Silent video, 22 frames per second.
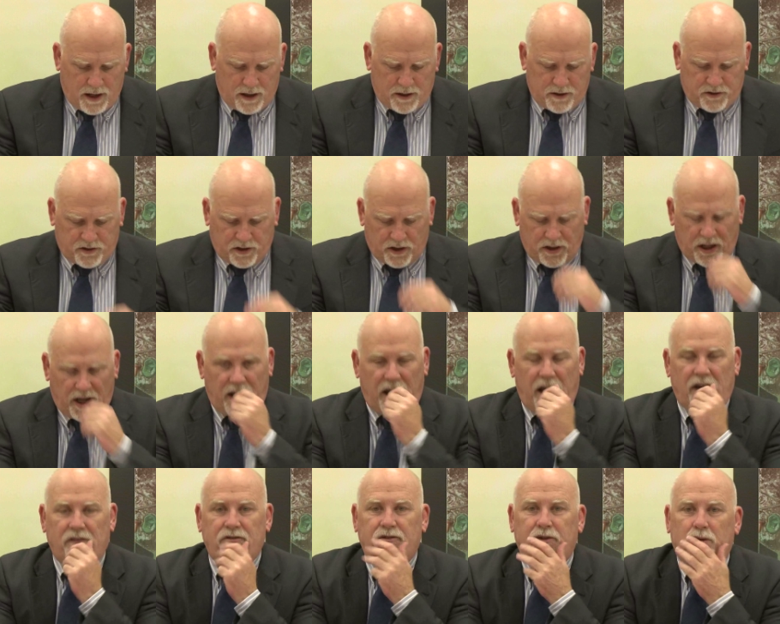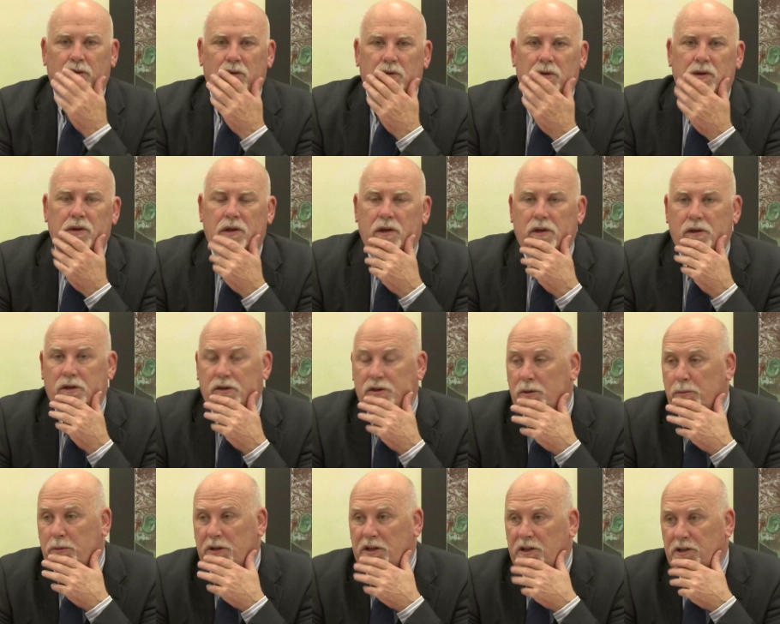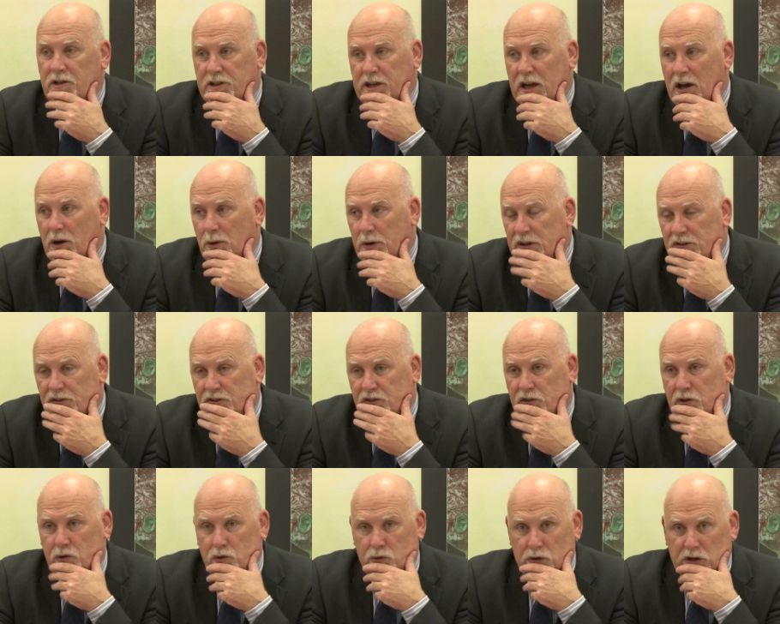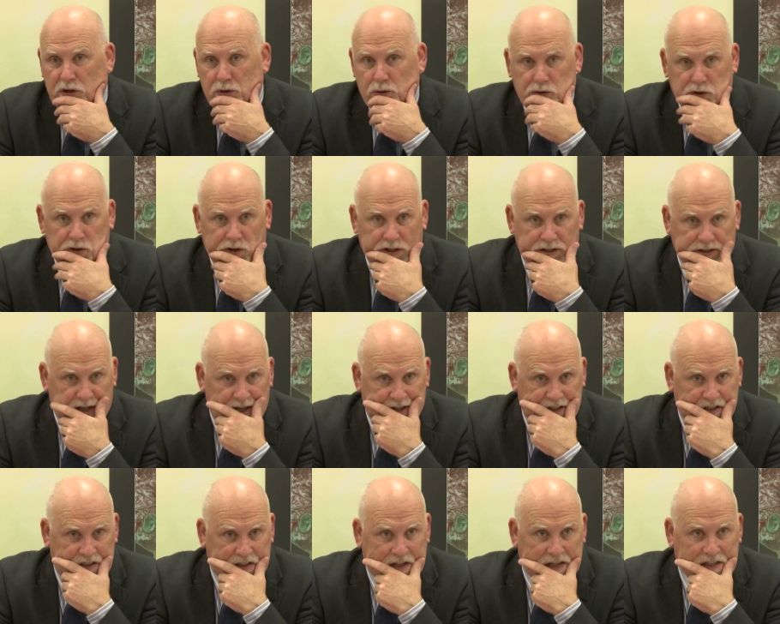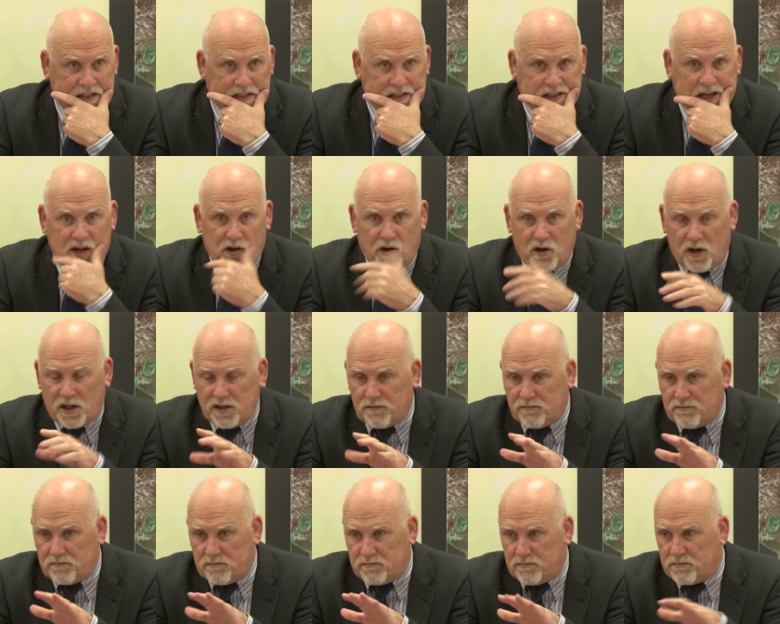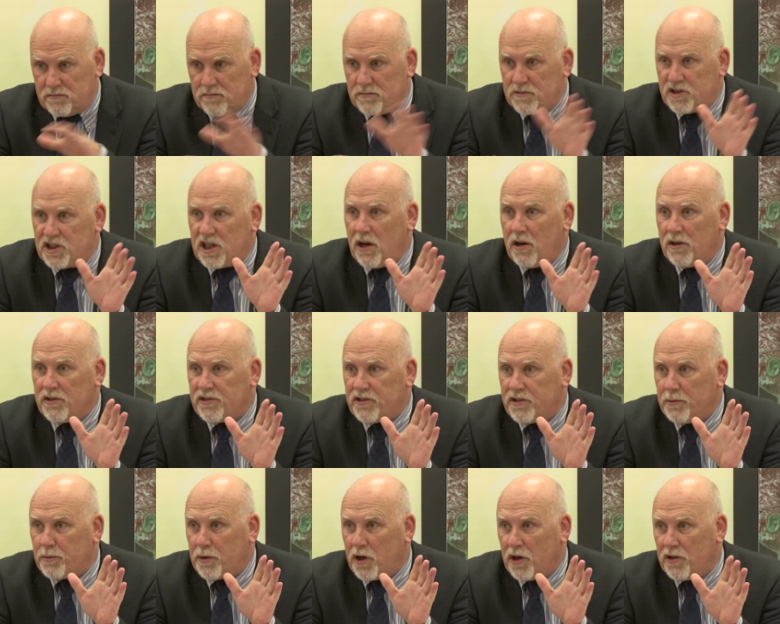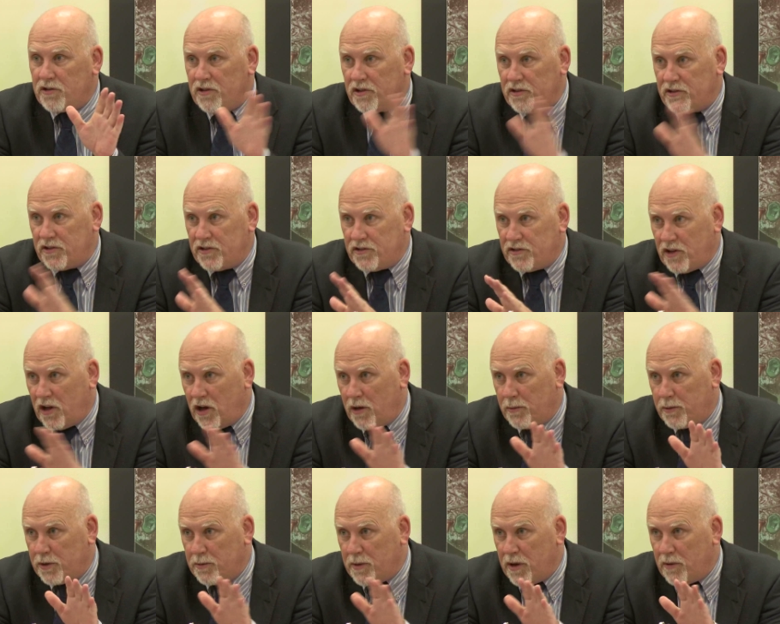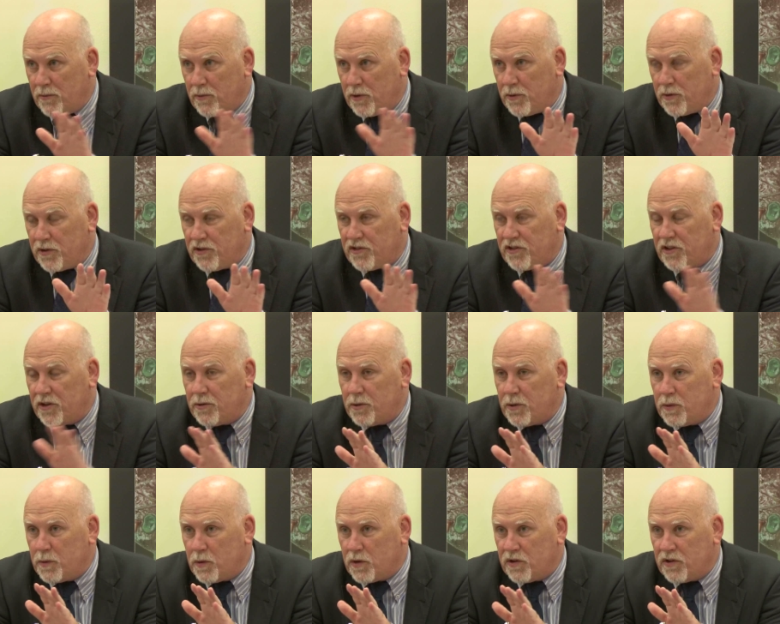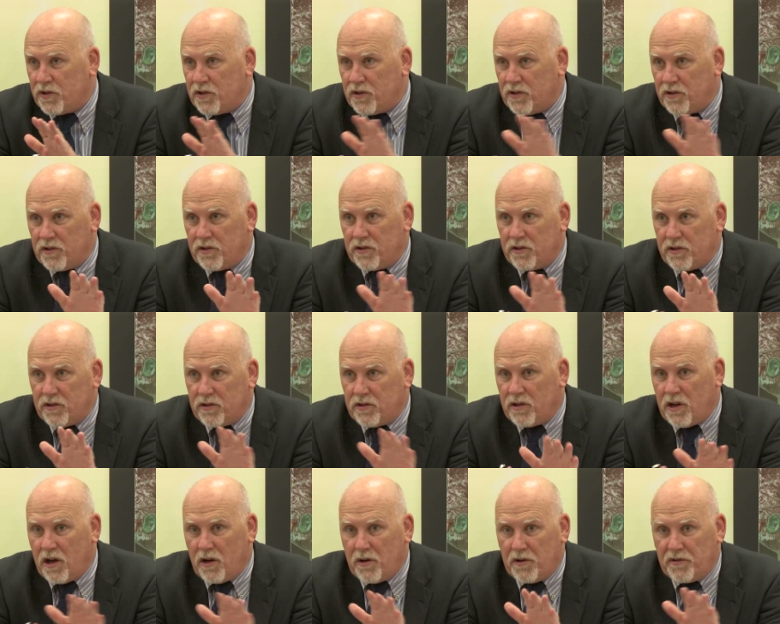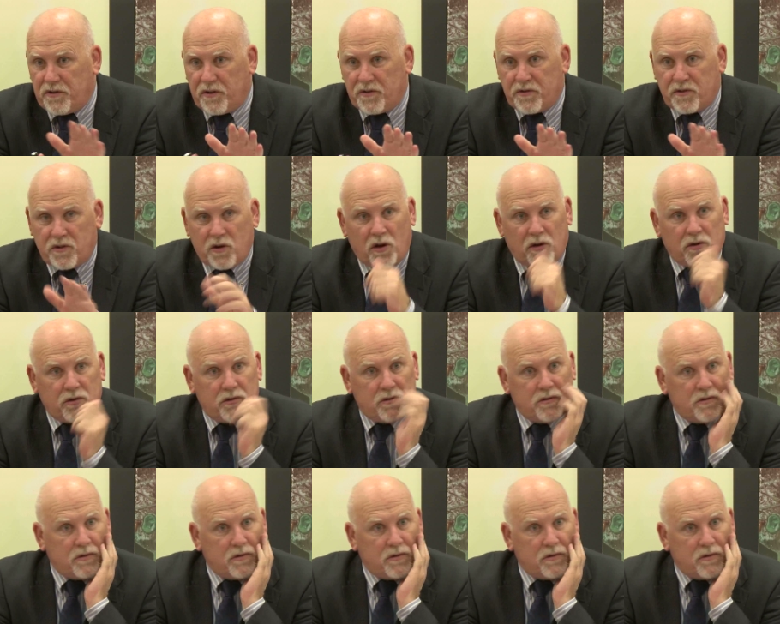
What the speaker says: so they have the ability to go into an organisation and say, all right, show us your processes, open them up, we want to see, we want to know if you've got